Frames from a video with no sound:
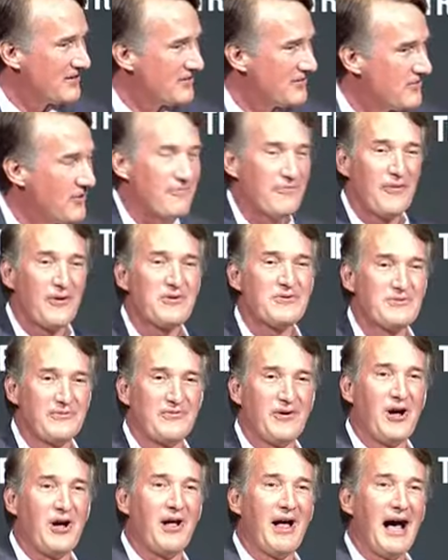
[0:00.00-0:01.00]
Well, first of
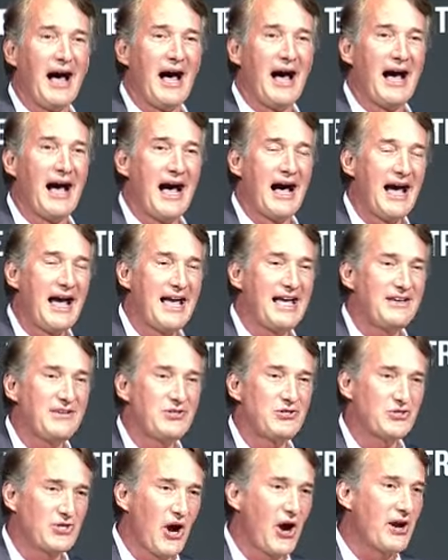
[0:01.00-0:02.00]
all, I
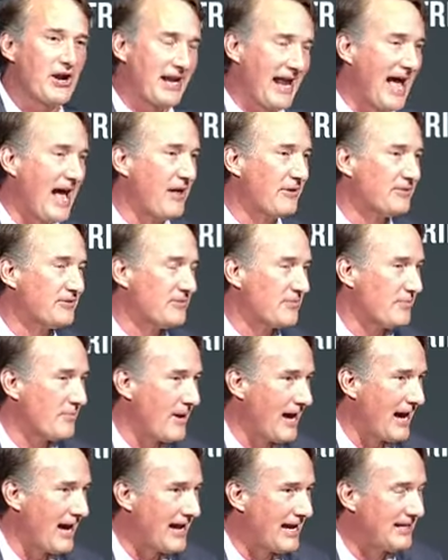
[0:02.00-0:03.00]
started out
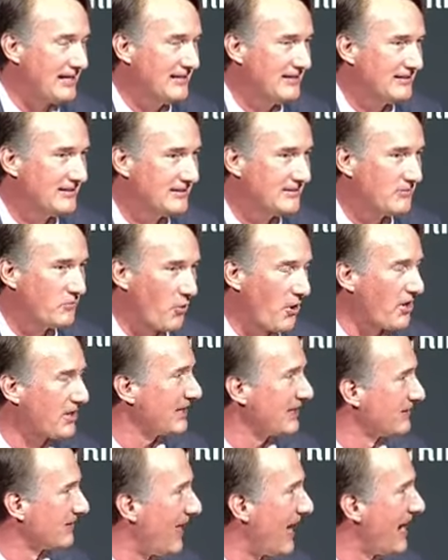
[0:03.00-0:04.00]
my
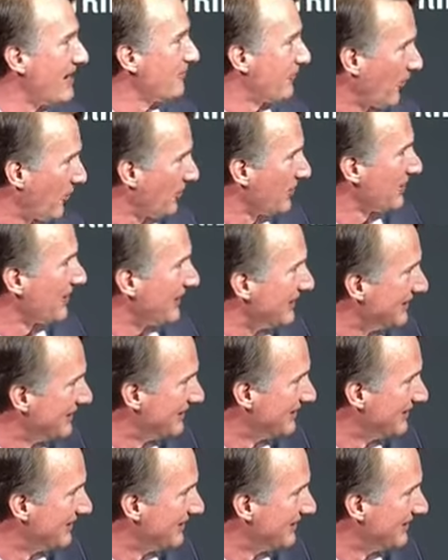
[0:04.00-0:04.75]
working life early,